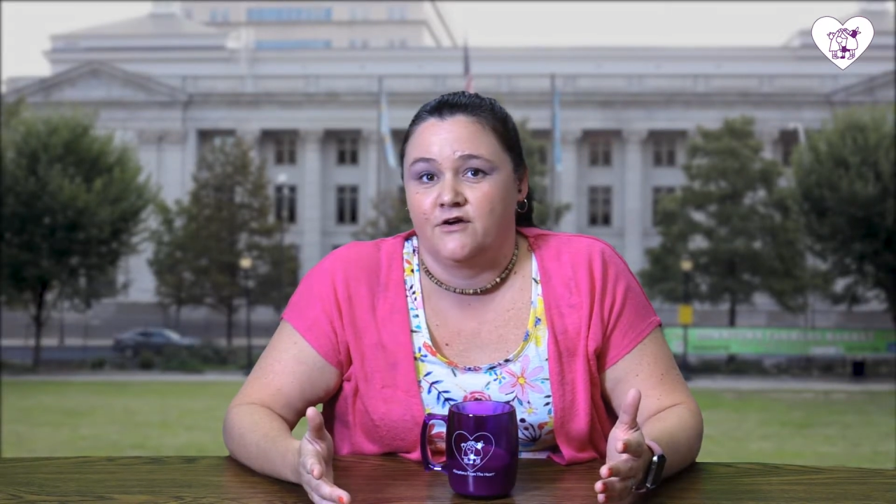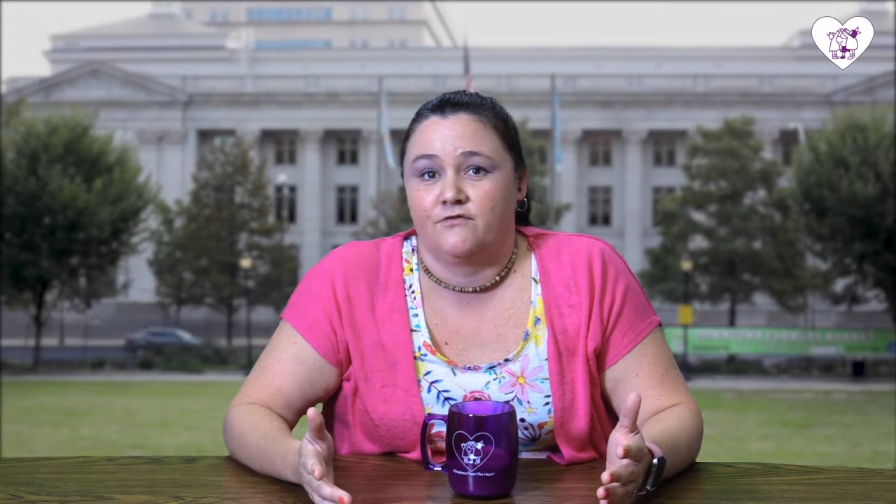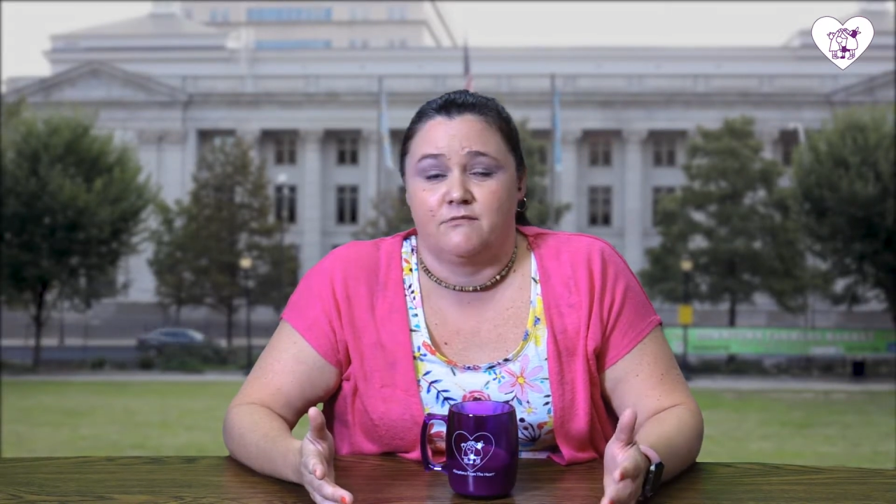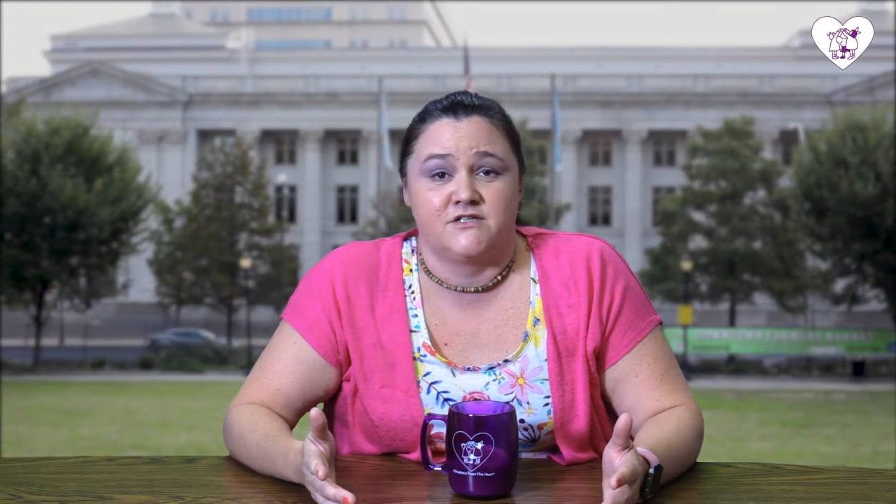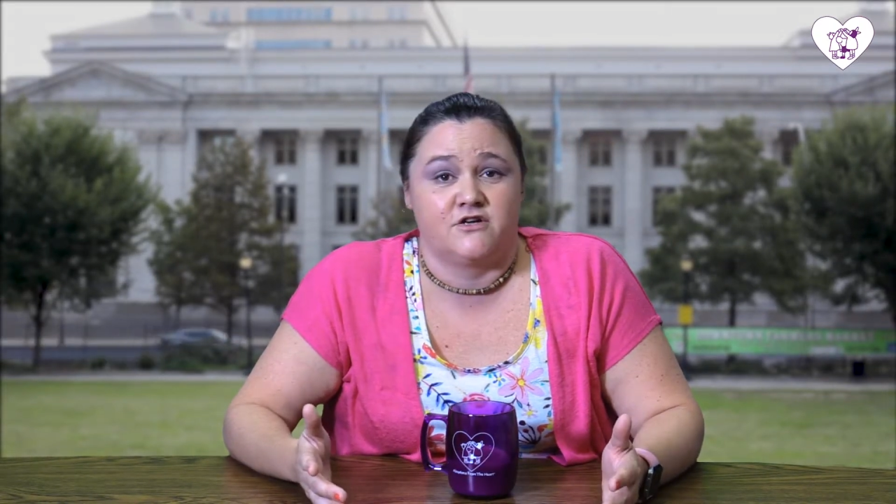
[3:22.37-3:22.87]

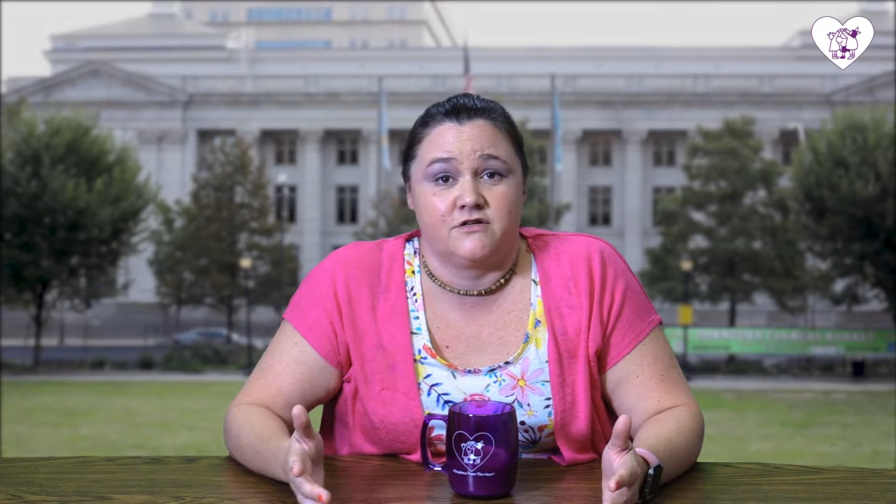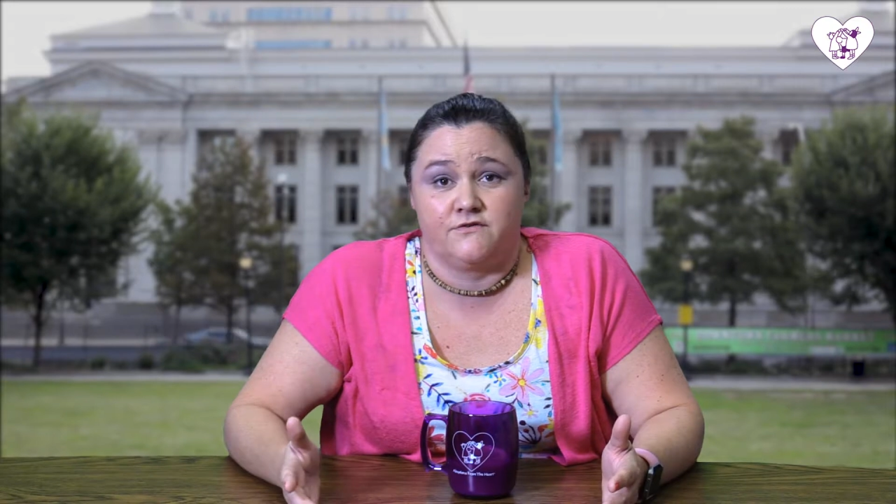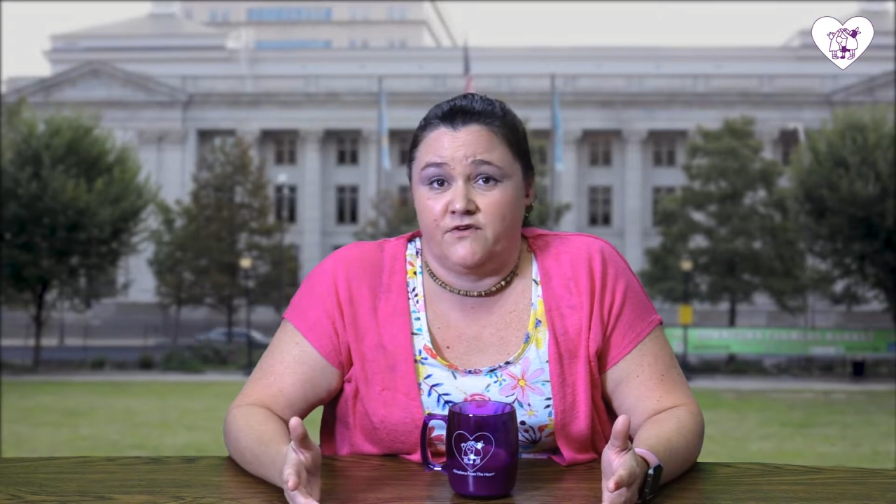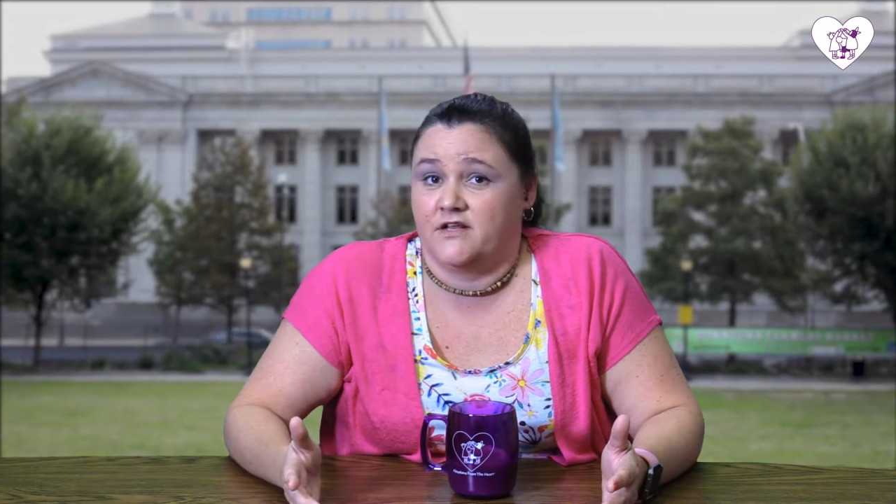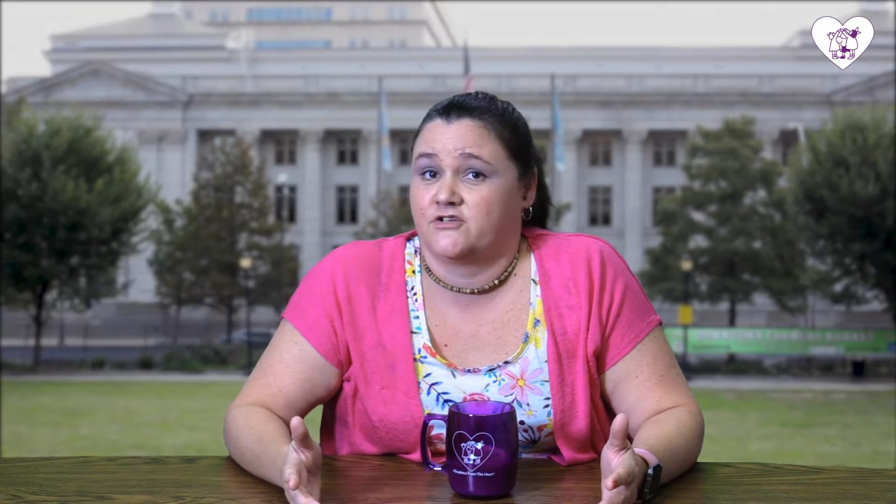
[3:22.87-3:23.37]
from start
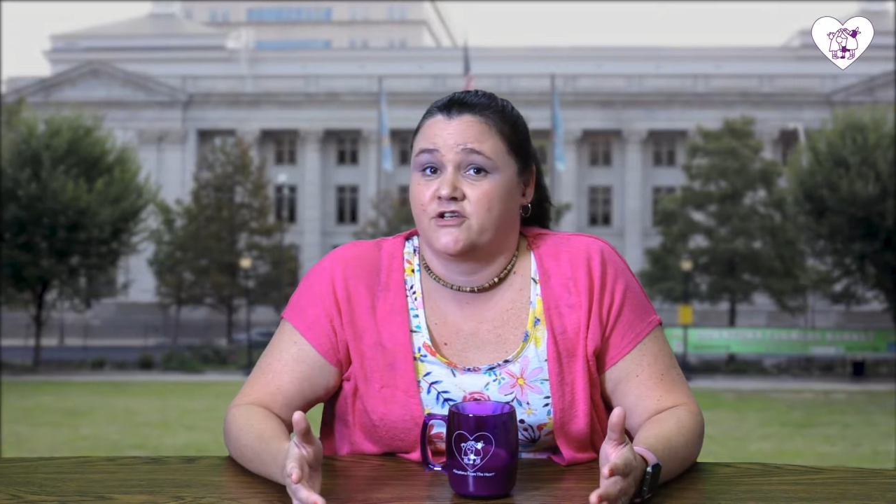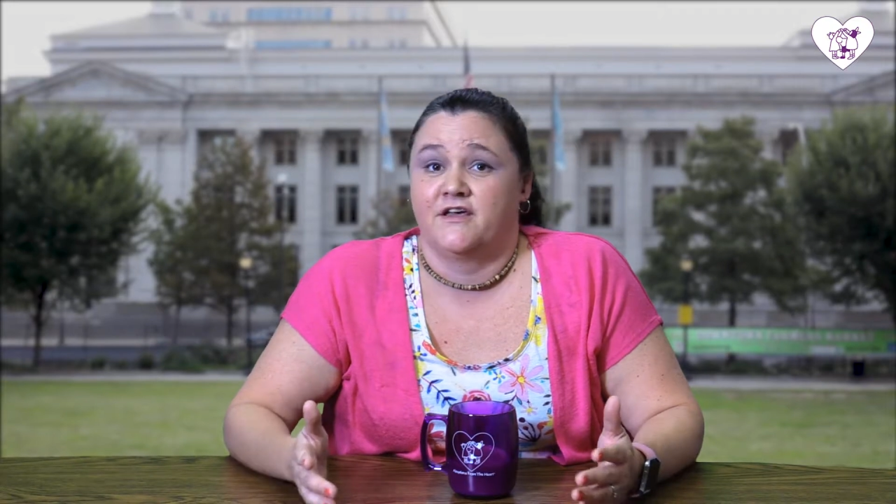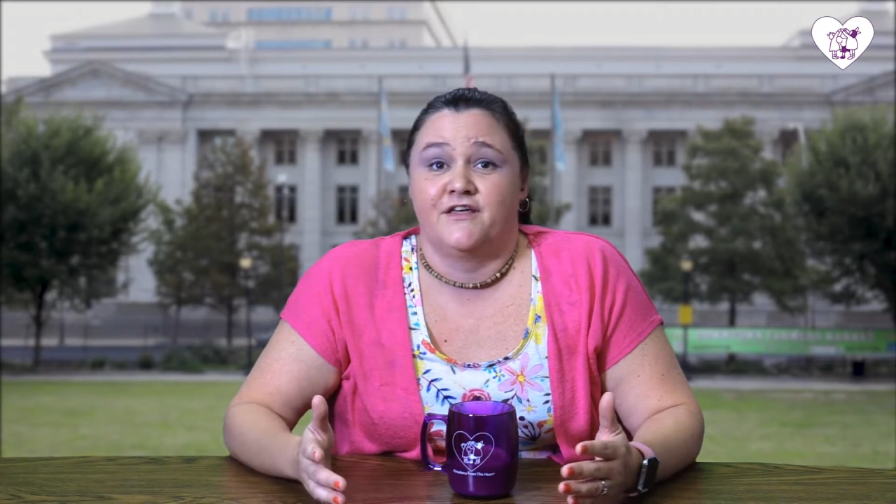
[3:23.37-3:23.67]
to finish.